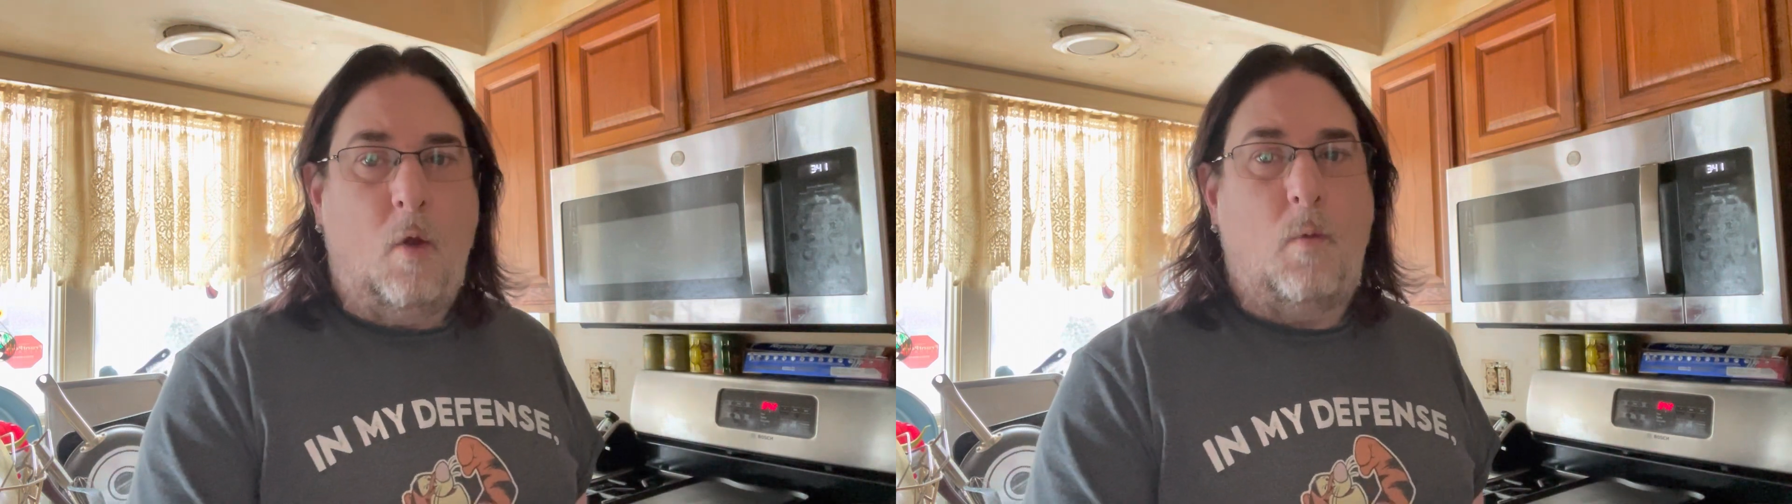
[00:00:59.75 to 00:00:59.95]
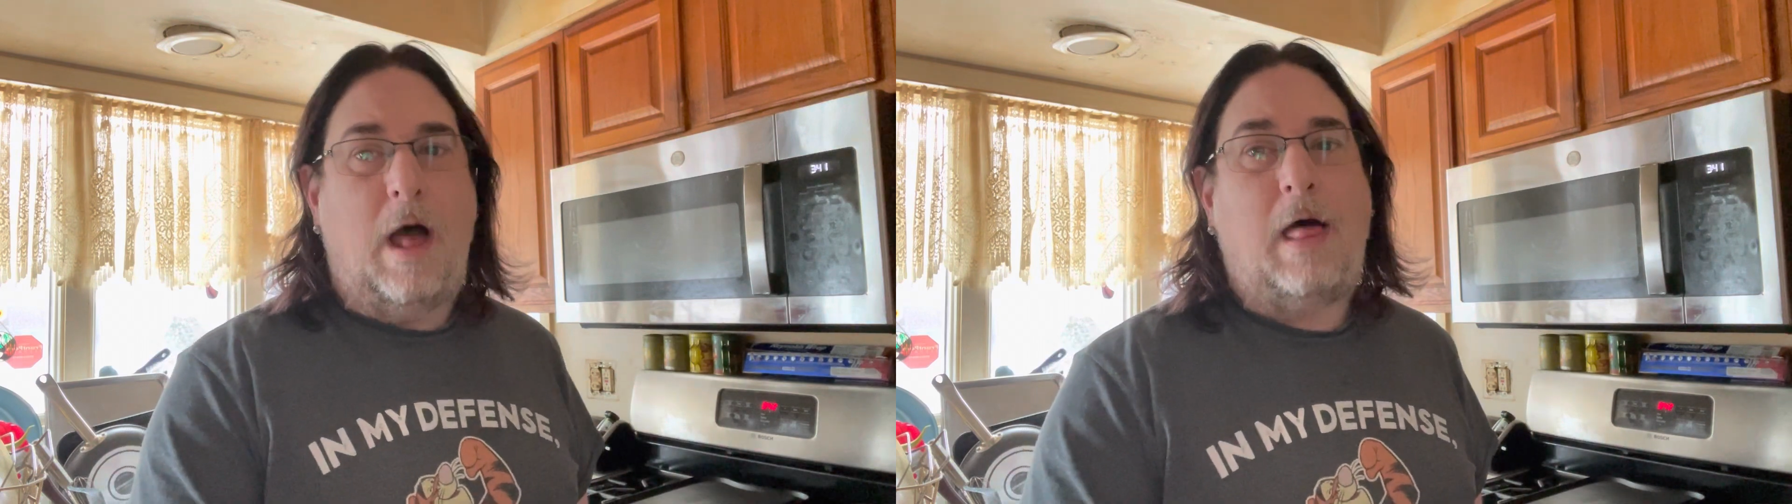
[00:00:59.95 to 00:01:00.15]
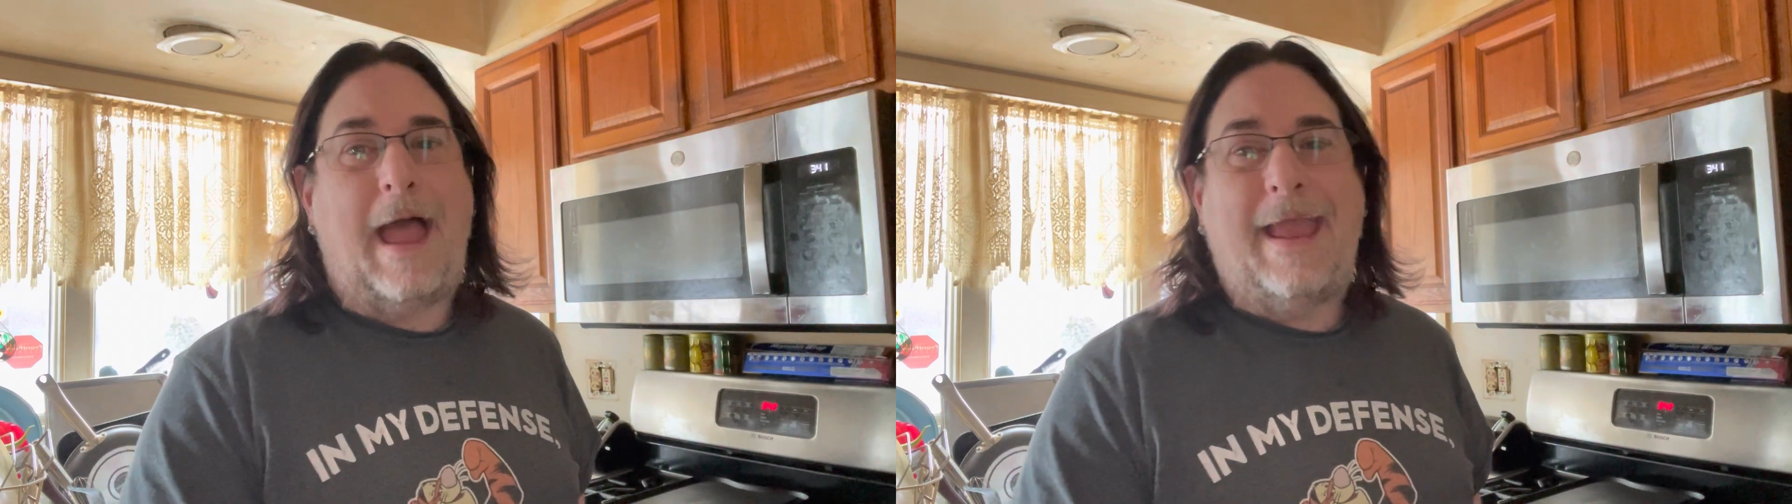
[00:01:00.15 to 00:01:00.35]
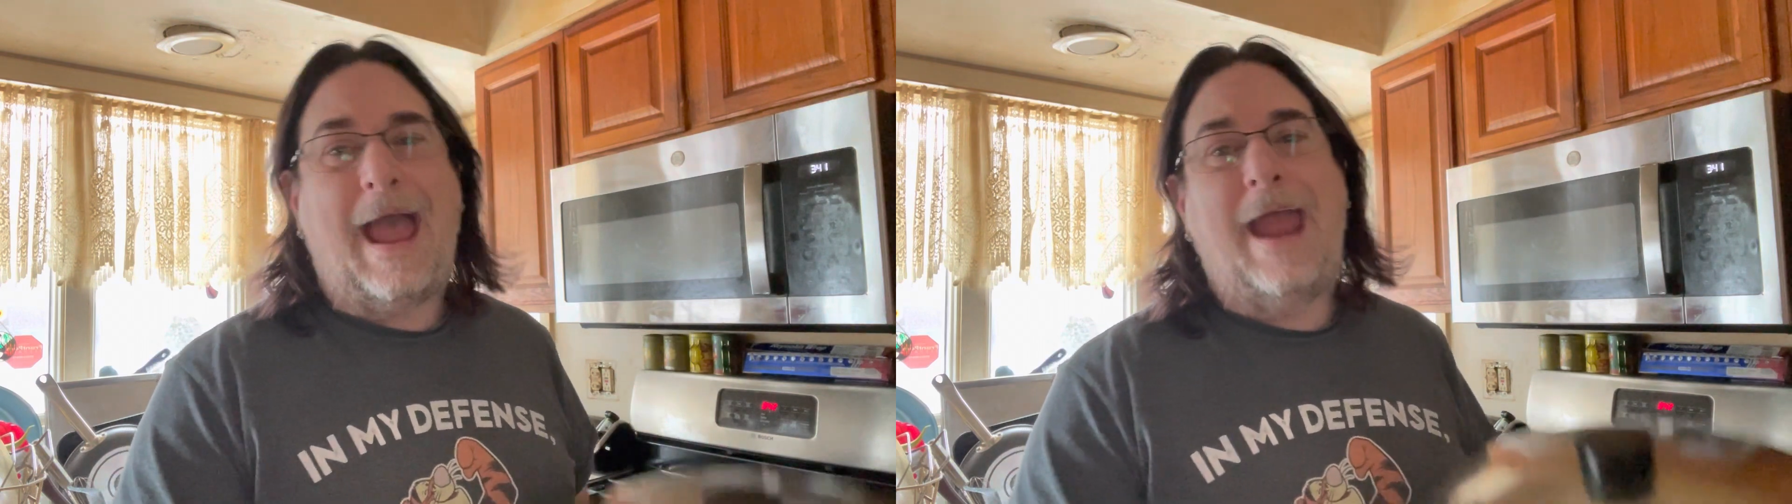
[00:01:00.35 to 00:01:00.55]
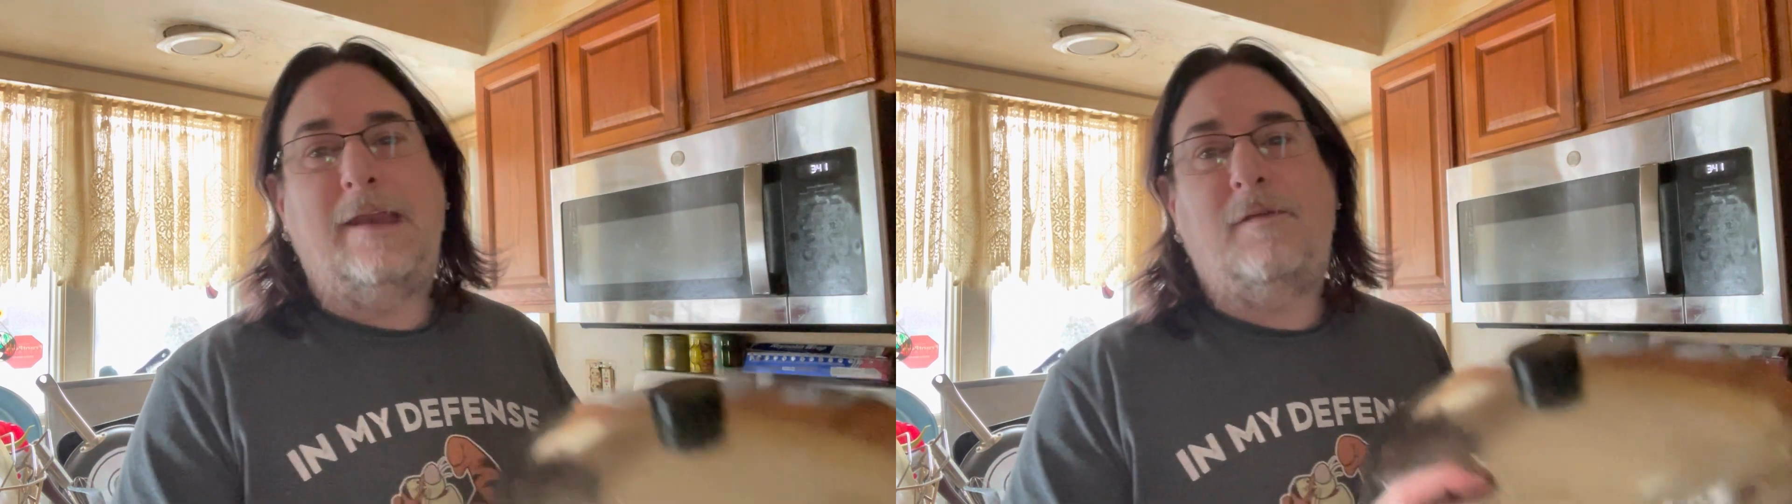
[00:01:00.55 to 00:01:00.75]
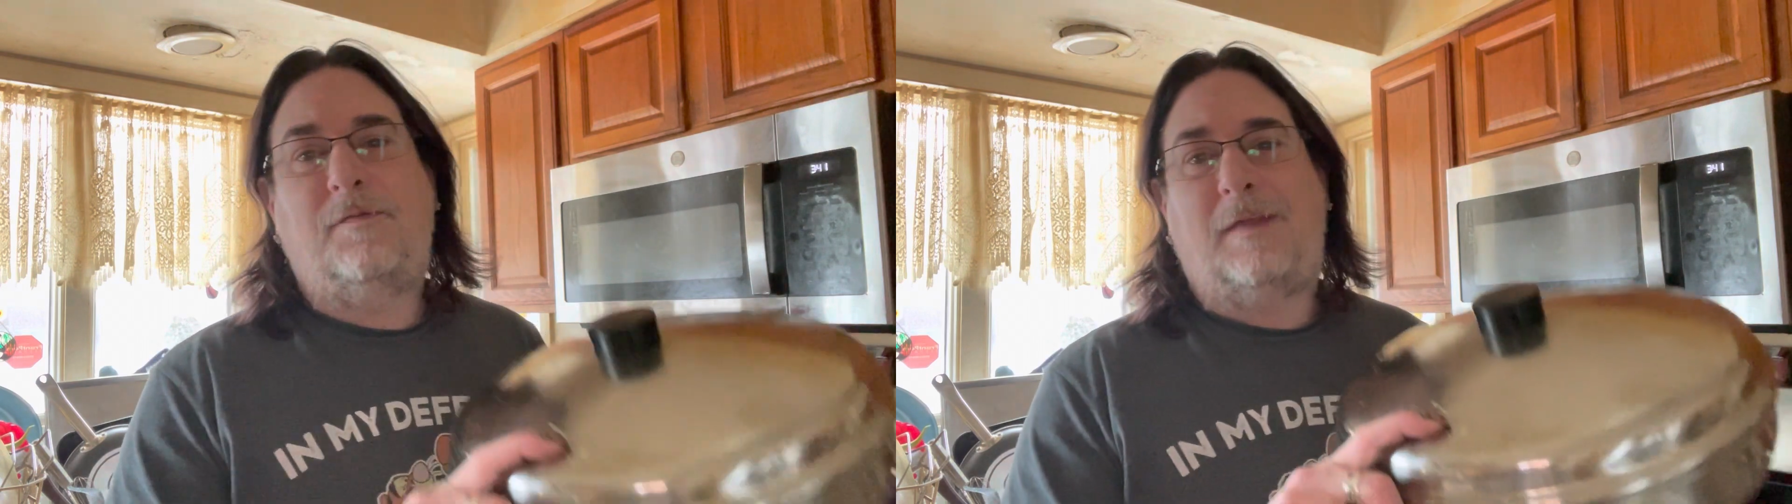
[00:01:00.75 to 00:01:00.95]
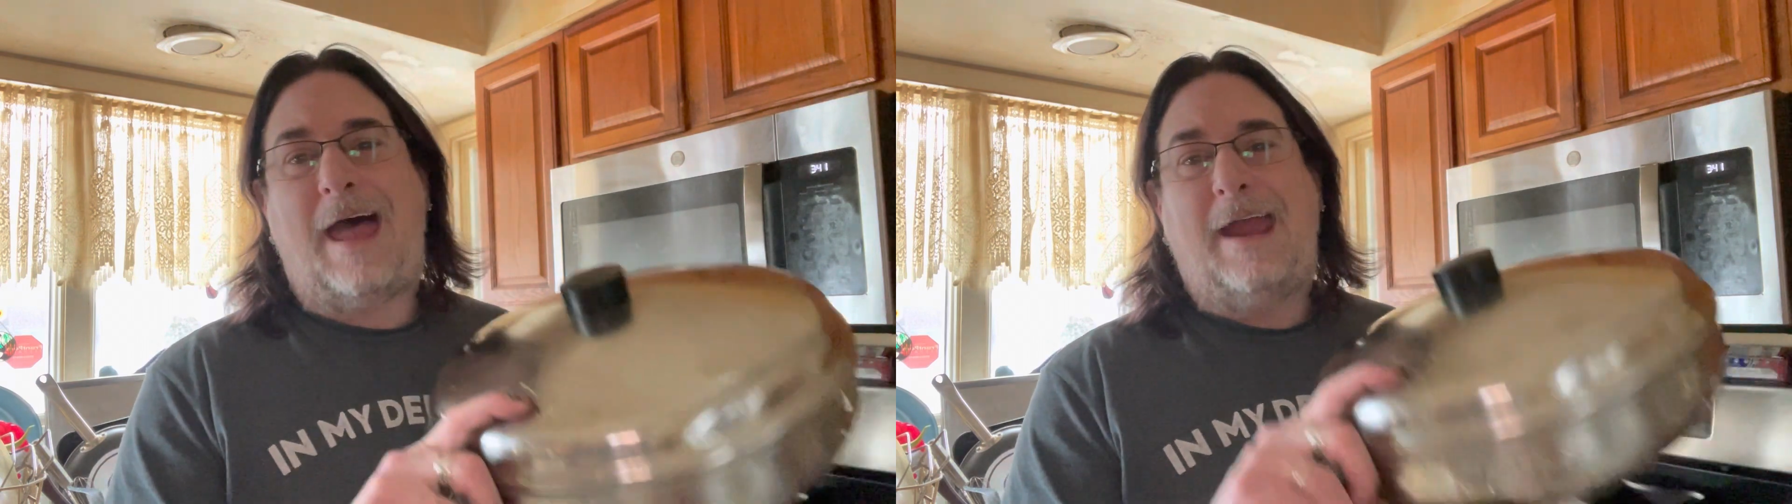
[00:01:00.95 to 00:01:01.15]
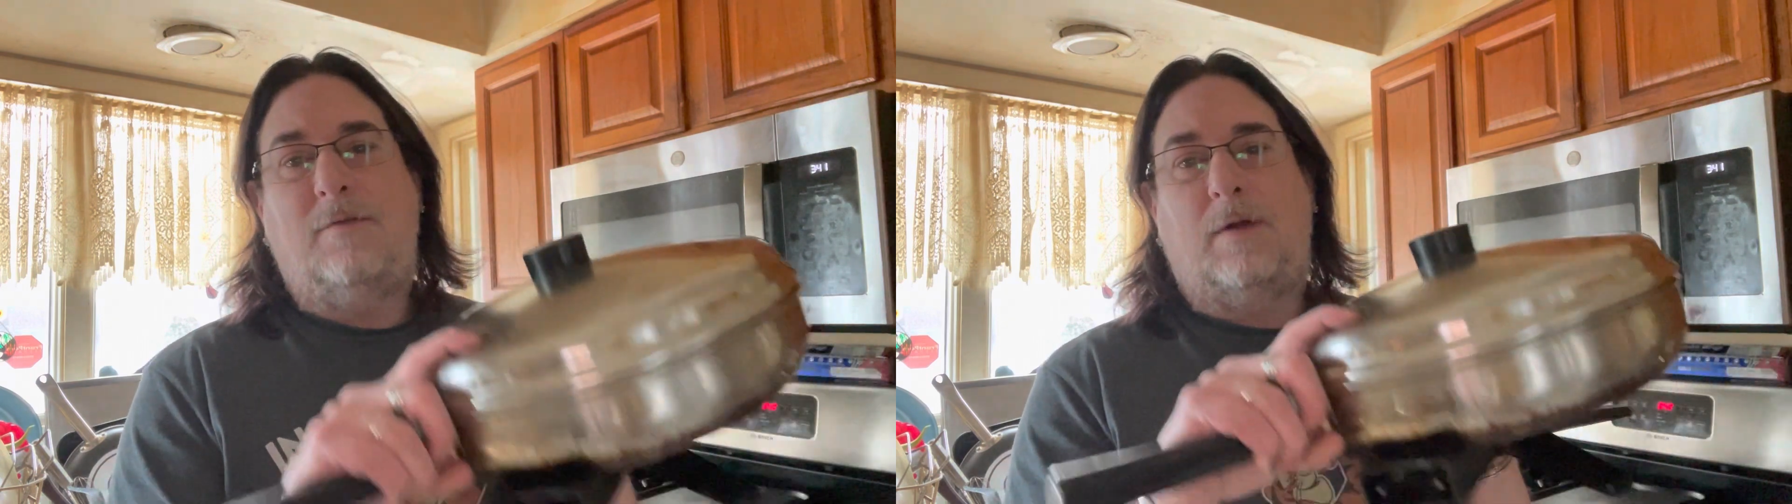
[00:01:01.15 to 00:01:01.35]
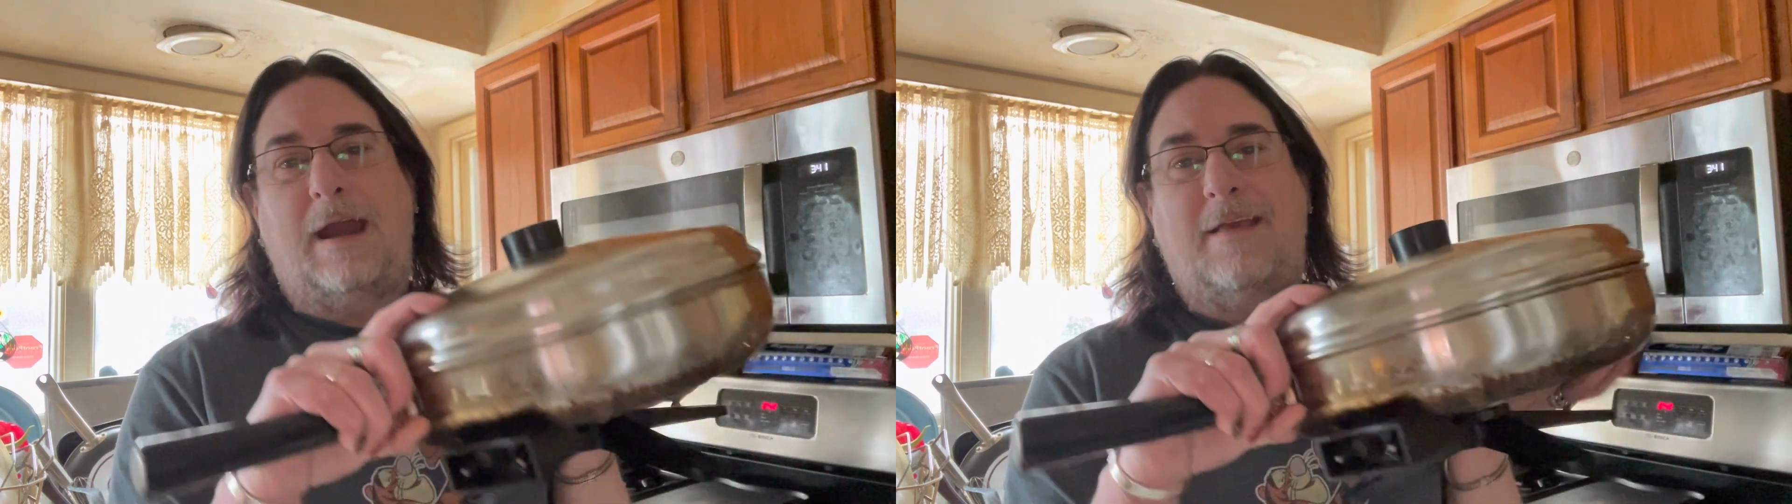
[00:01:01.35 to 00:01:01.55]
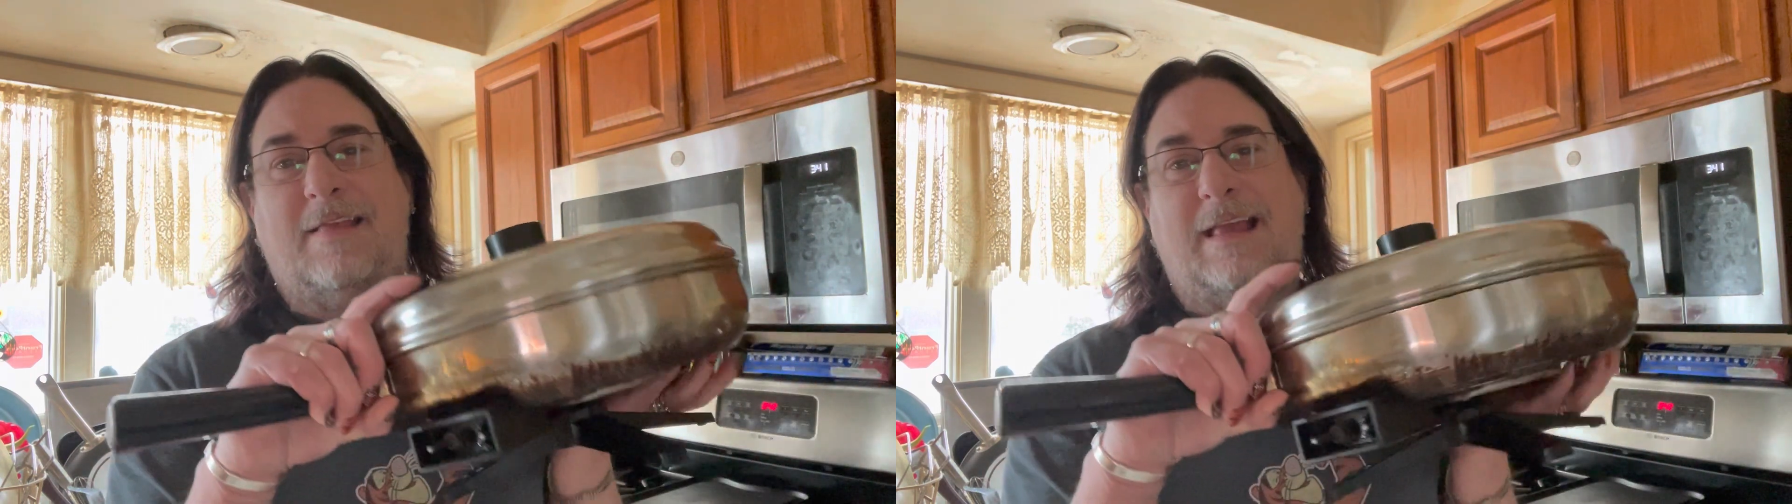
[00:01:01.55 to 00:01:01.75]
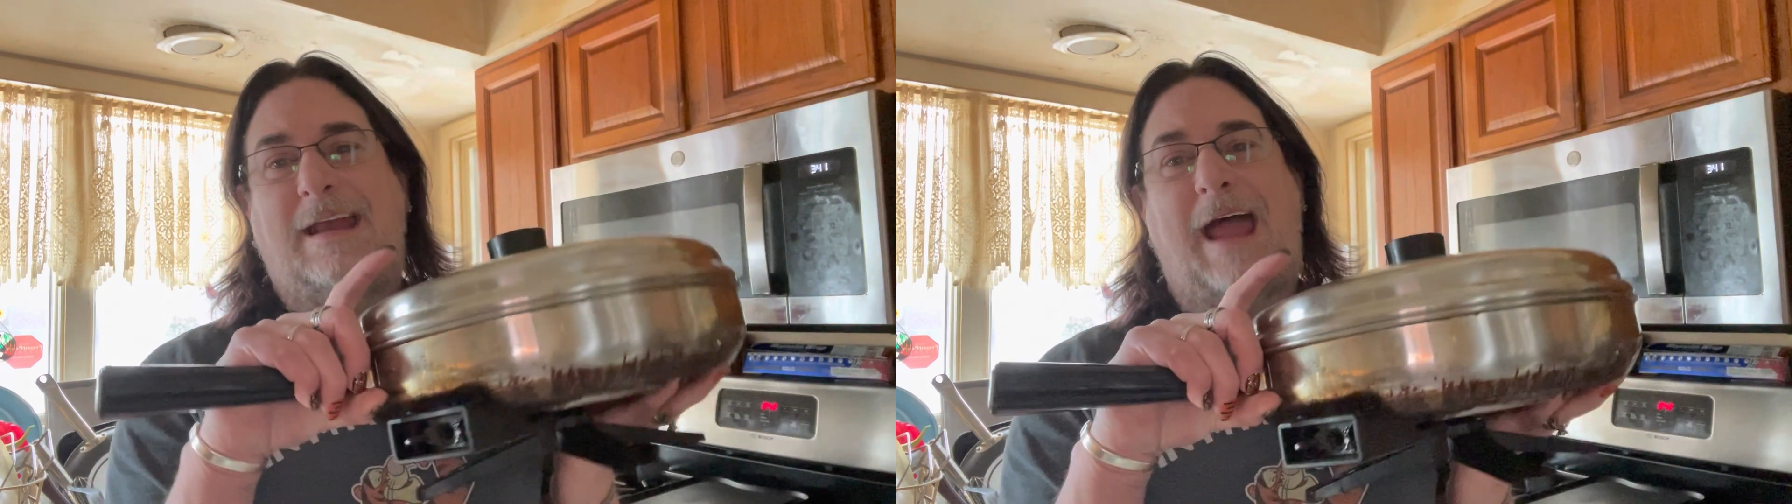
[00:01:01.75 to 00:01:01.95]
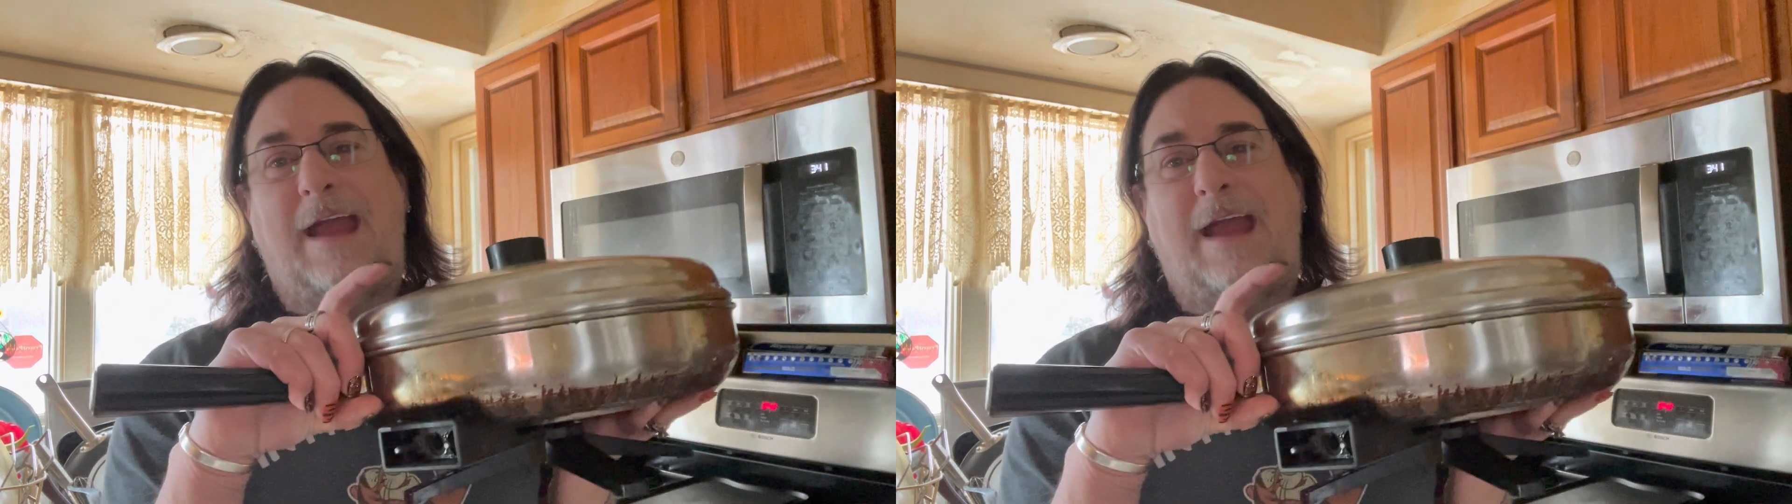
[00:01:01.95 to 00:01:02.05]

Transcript: Well, I kind of lied when I said